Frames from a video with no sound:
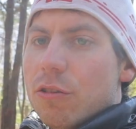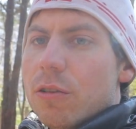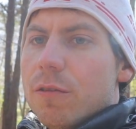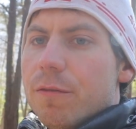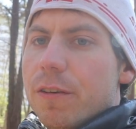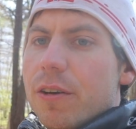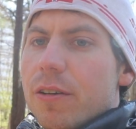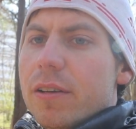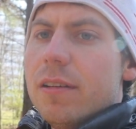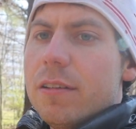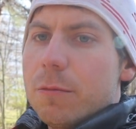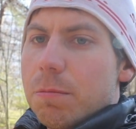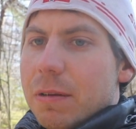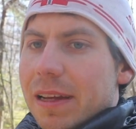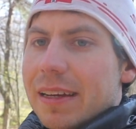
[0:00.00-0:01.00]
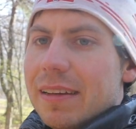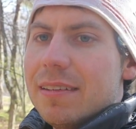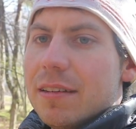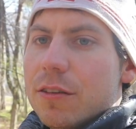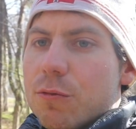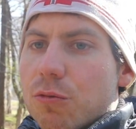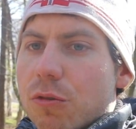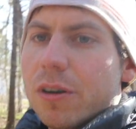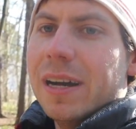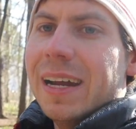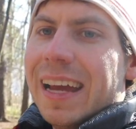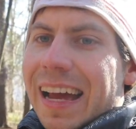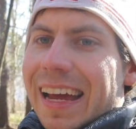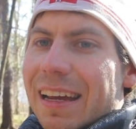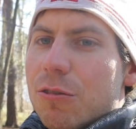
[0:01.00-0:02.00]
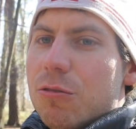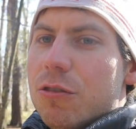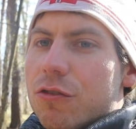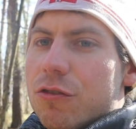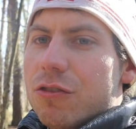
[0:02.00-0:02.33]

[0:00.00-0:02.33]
there were various places where it was